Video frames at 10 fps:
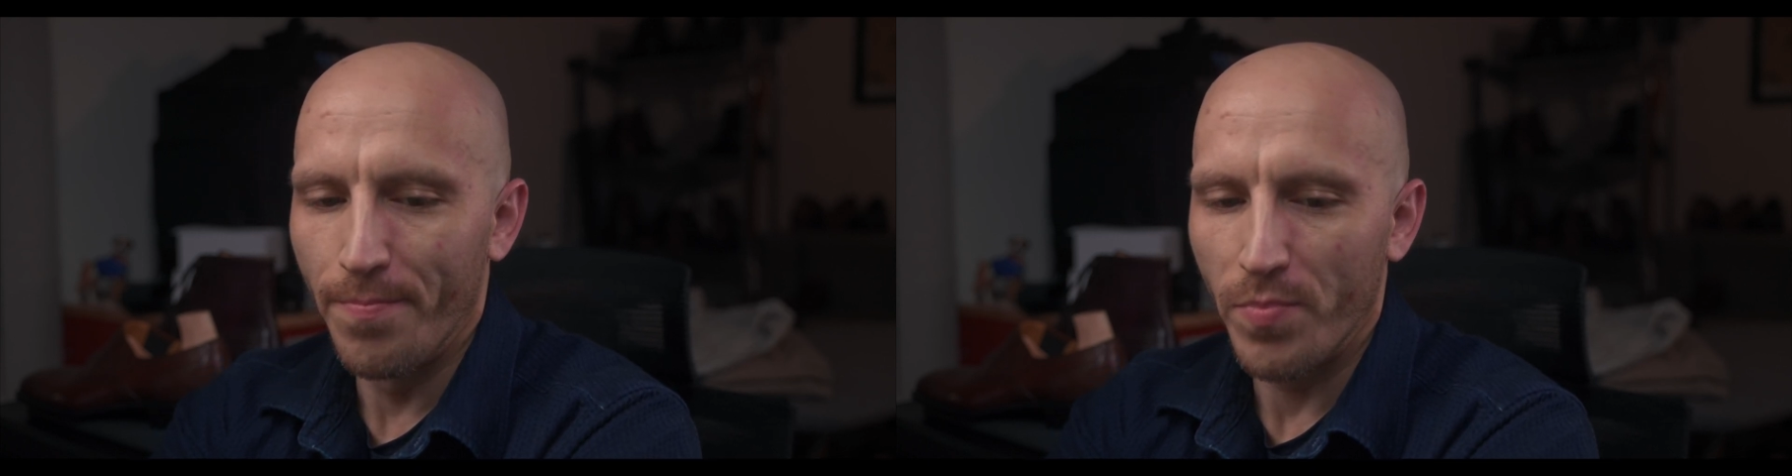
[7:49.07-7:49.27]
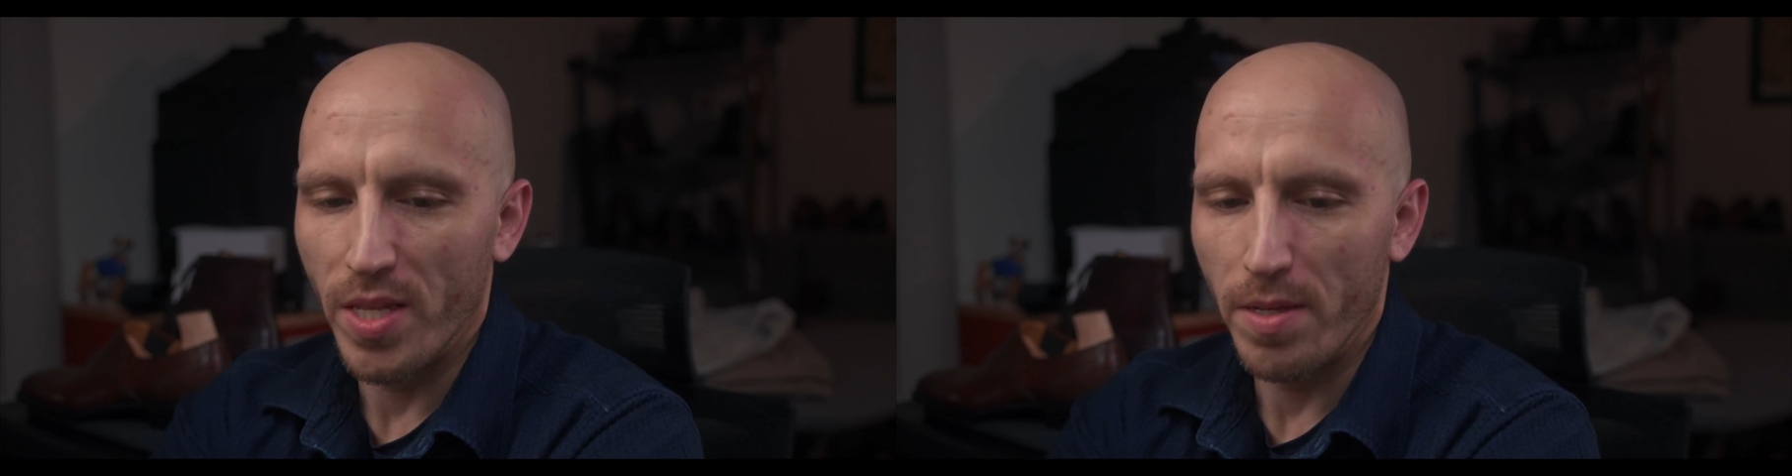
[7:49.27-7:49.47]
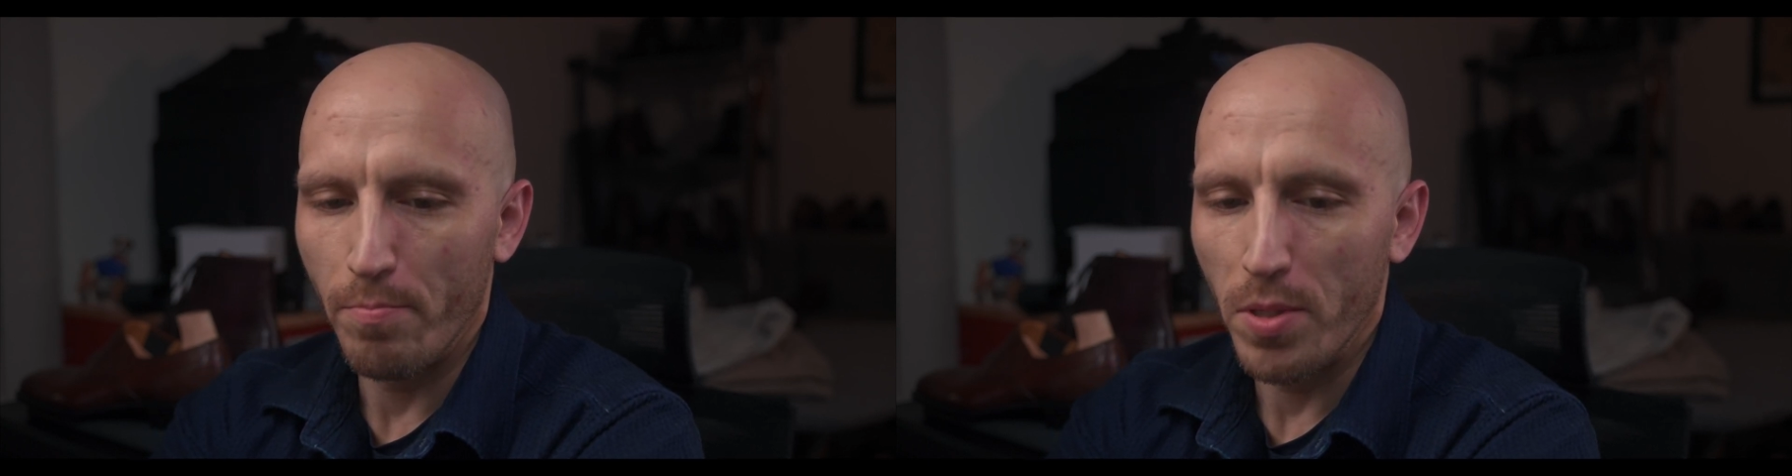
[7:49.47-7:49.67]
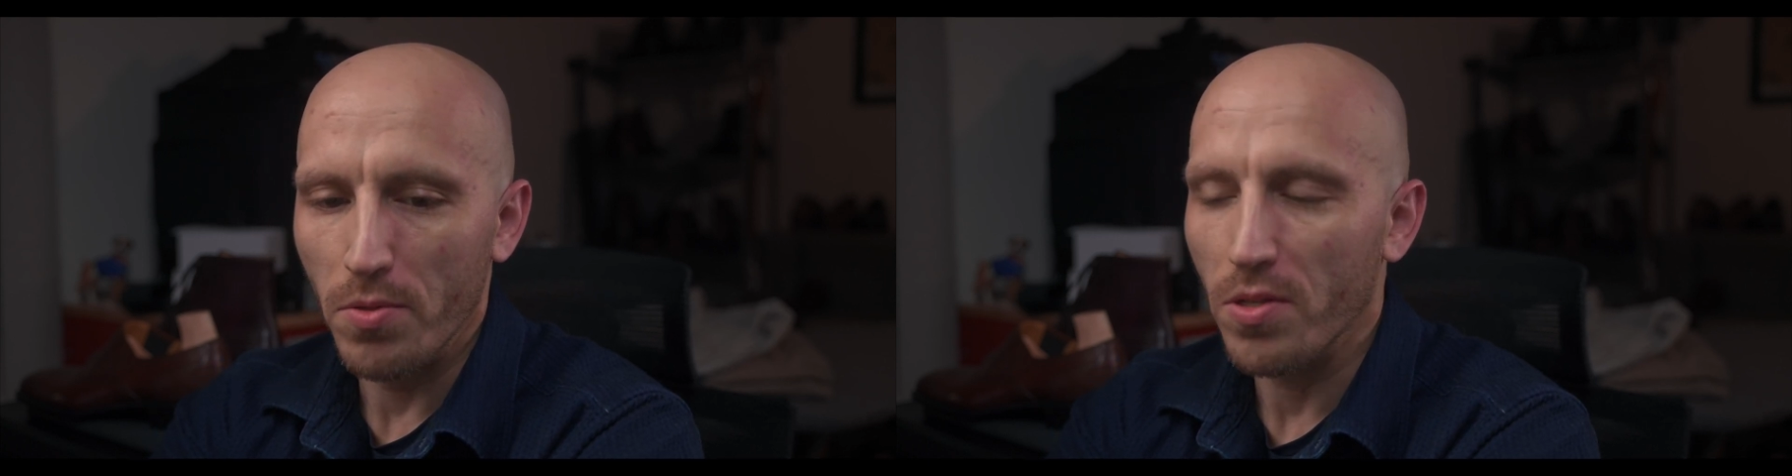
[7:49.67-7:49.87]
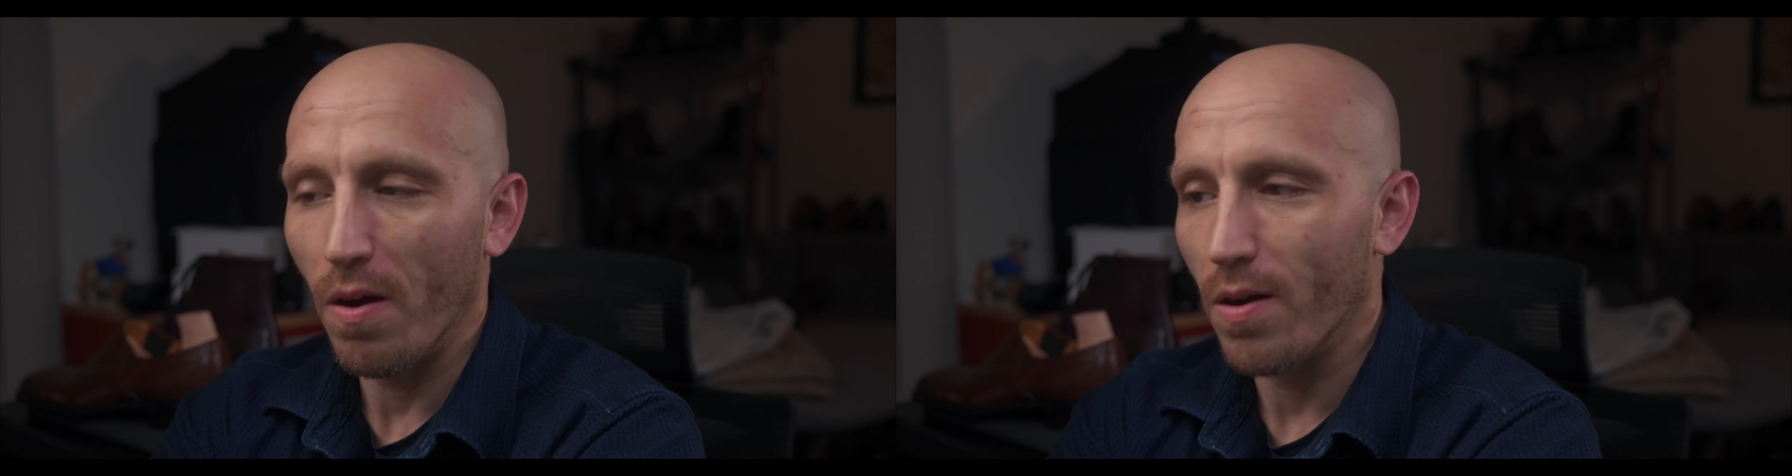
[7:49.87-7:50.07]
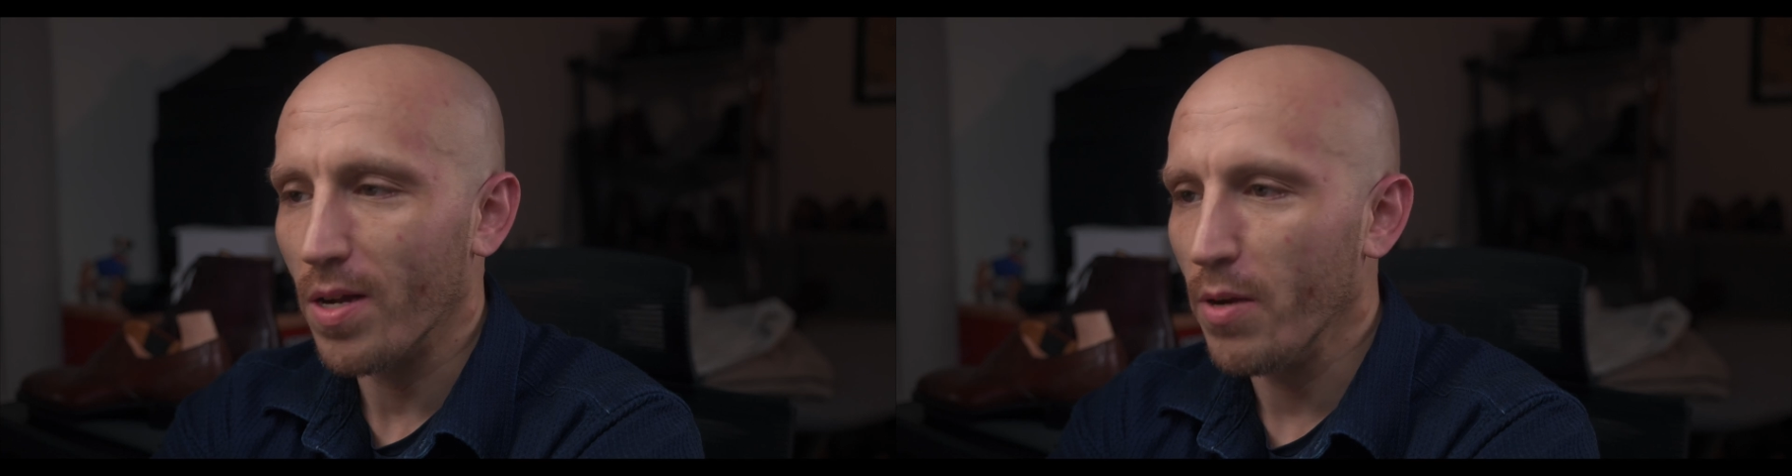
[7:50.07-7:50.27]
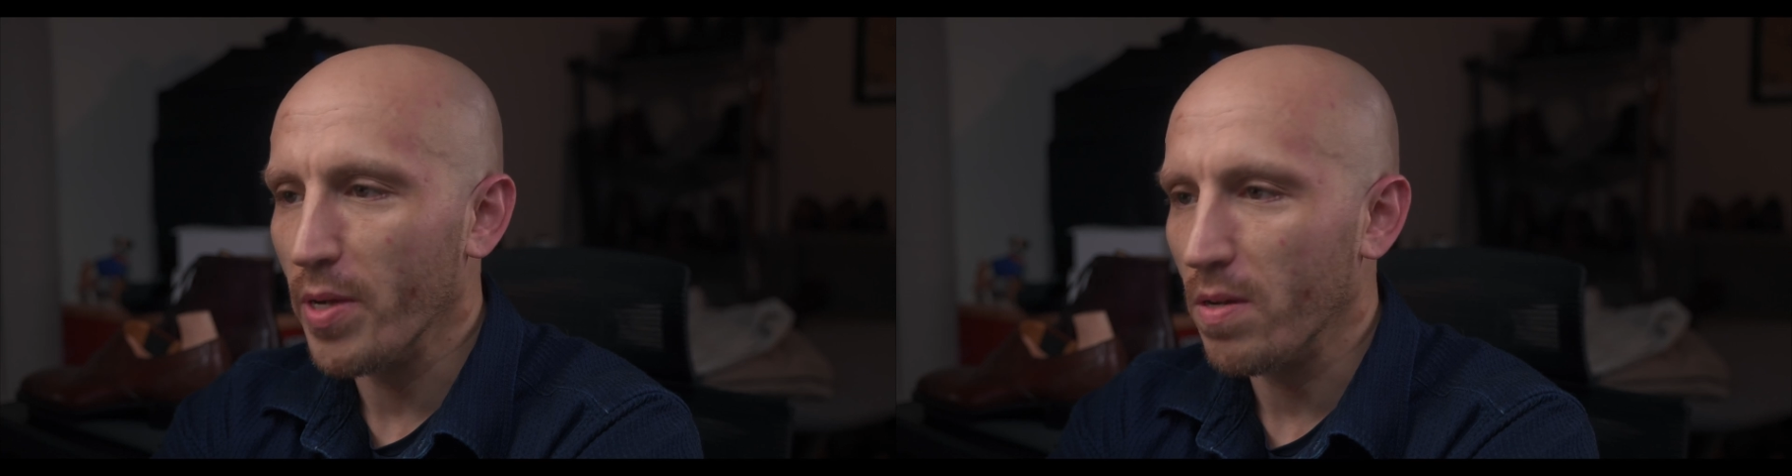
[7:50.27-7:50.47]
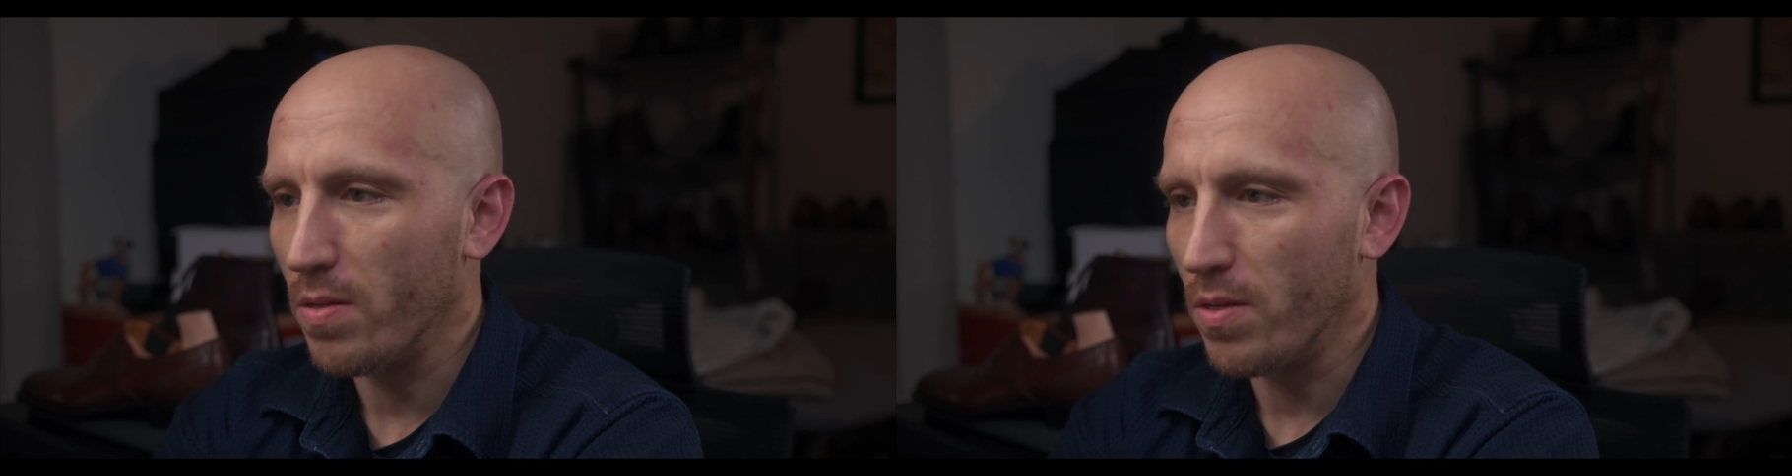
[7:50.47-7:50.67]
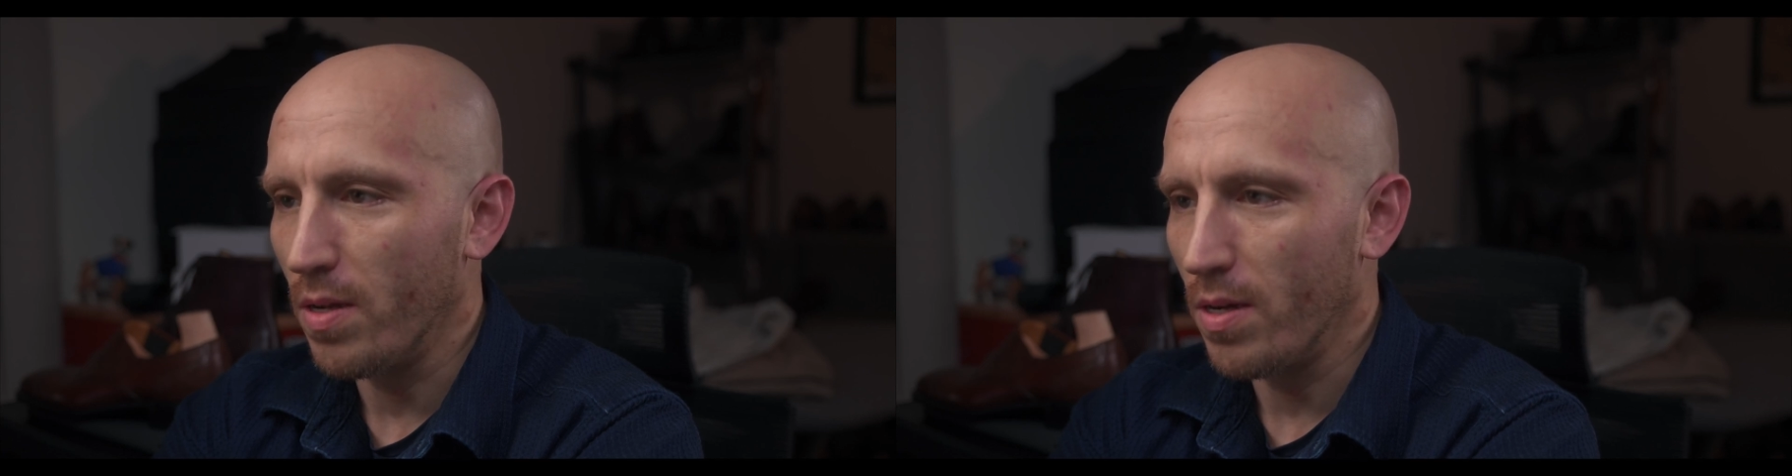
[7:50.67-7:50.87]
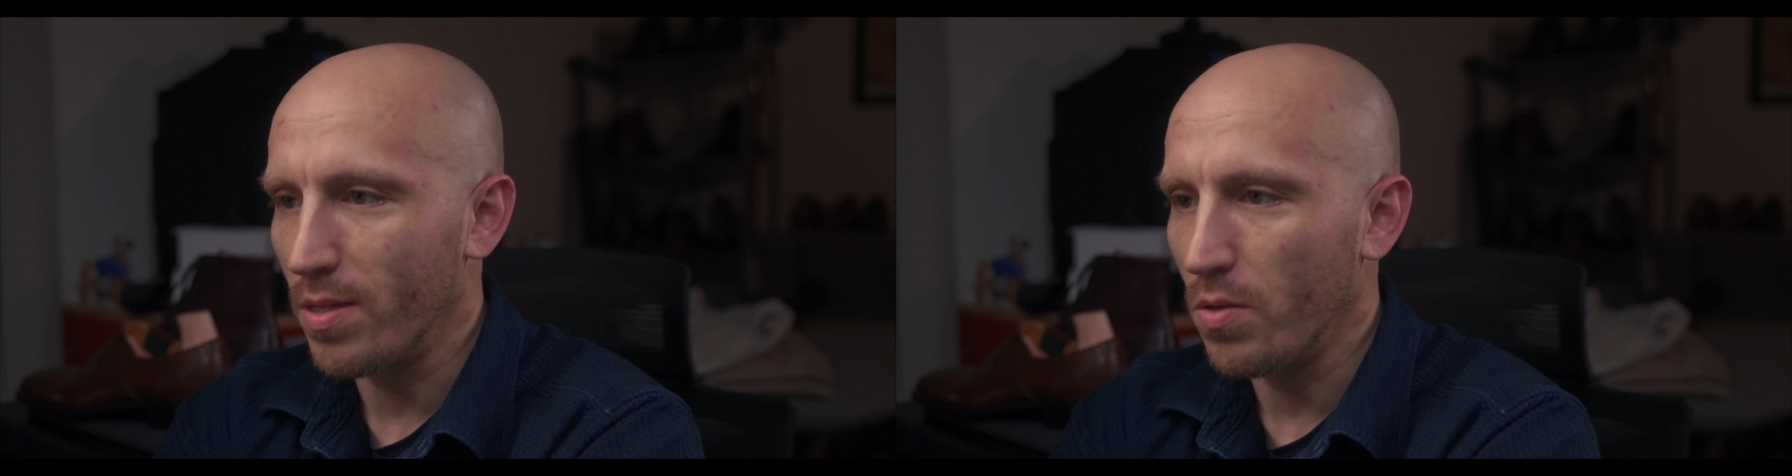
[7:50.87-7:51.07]
The boots are going on
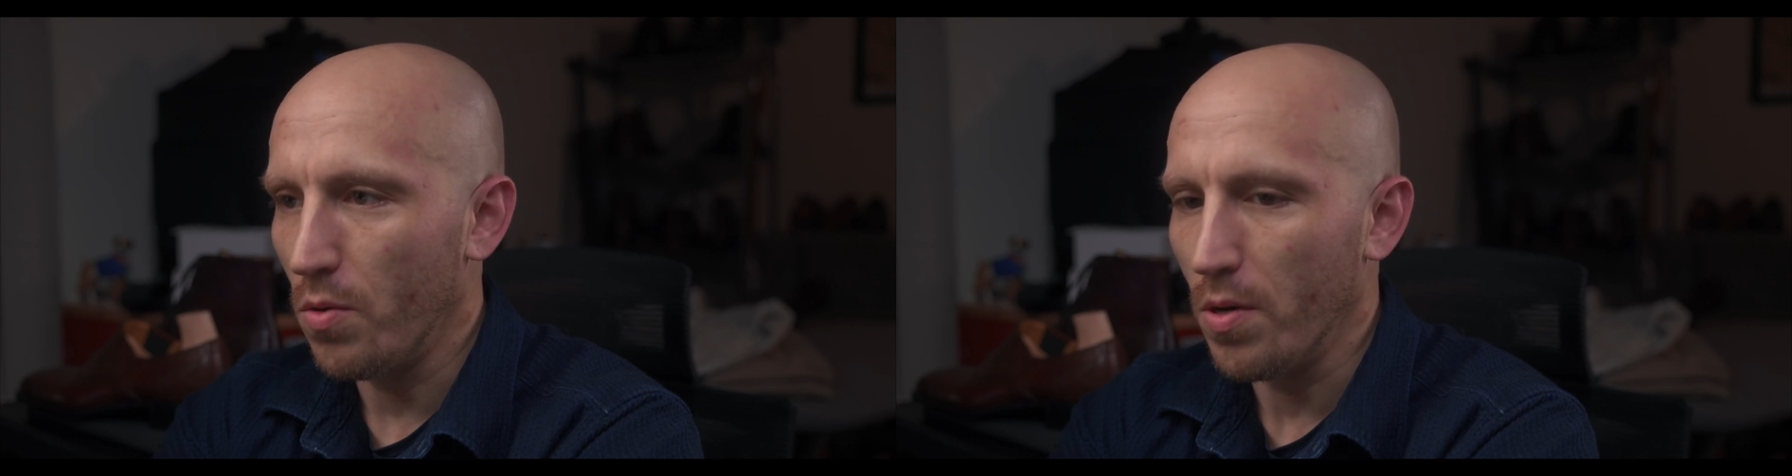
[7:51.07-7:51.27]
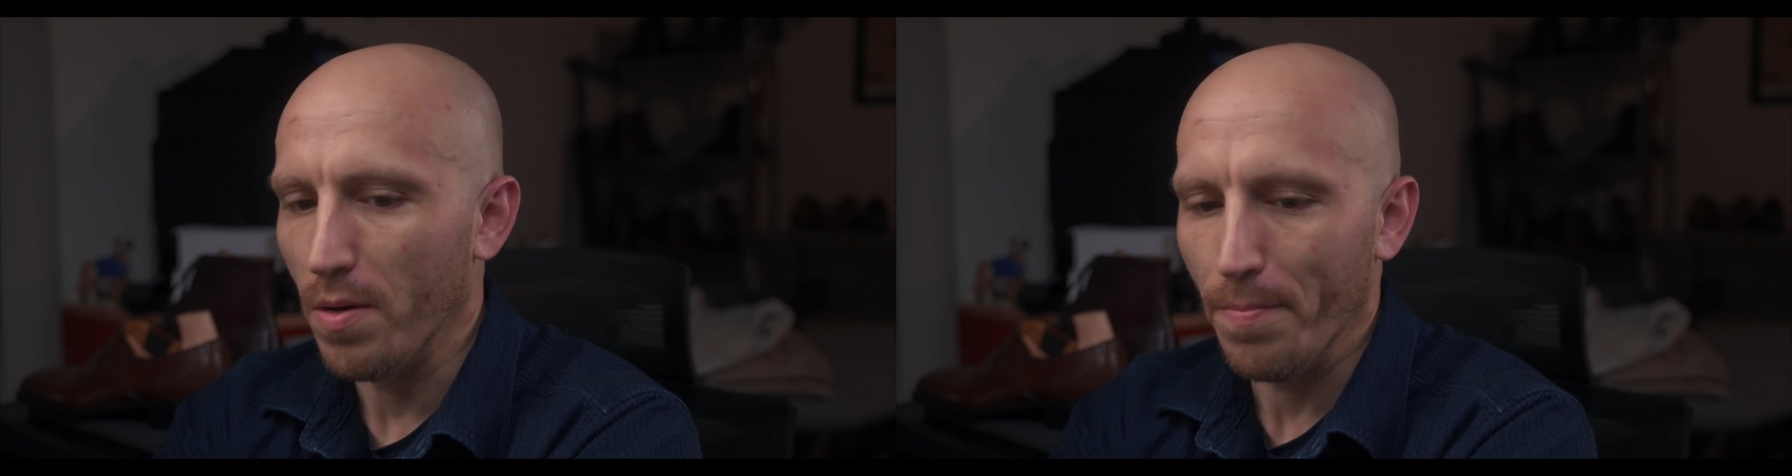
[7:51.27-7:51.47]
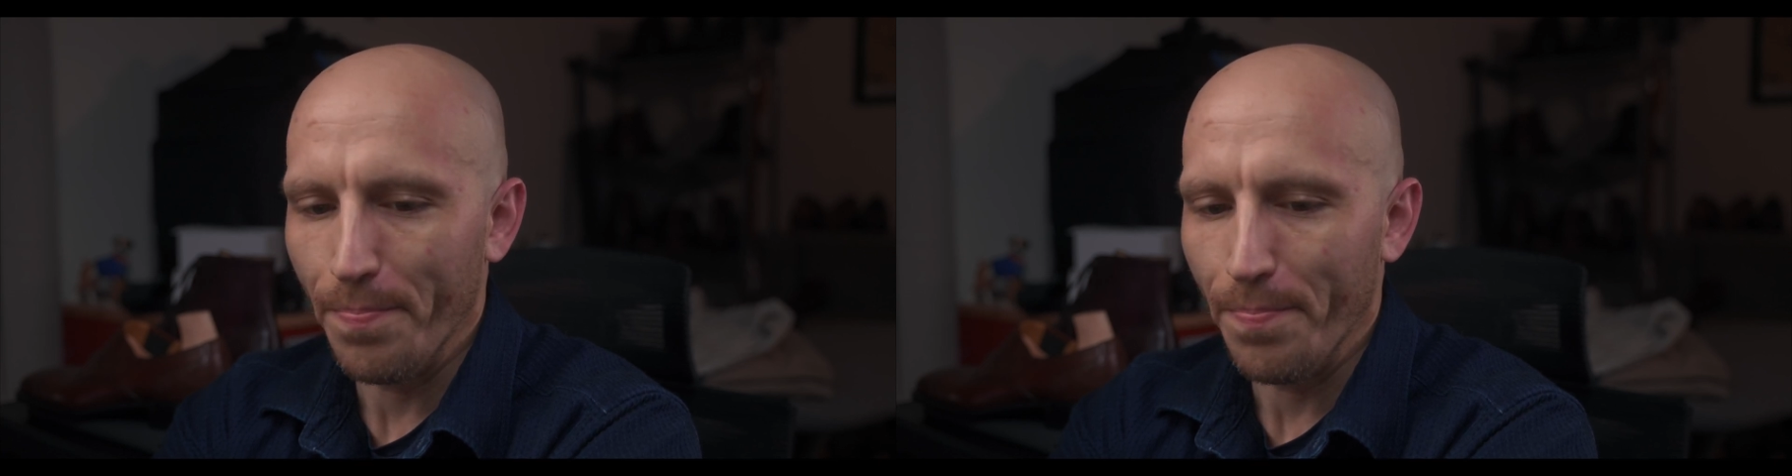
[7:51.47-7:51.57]
a tour.